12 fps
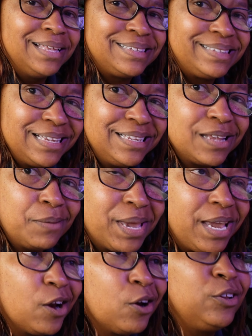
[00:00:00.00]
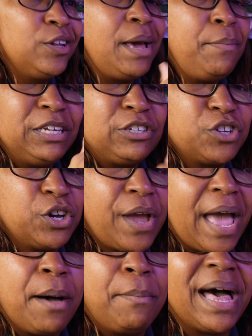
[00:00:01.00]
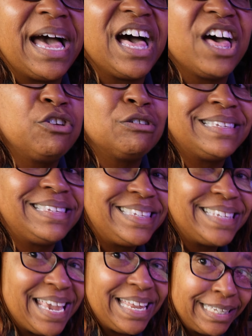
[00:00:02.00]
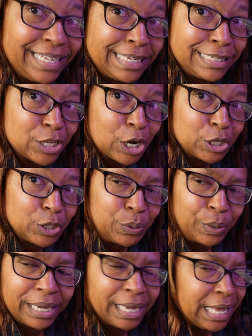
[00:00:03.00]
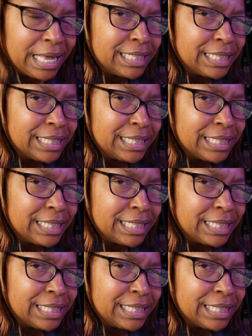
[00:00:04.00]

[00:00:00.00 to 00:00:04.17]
Since I'm here, let me show you how my other seedlings are doing.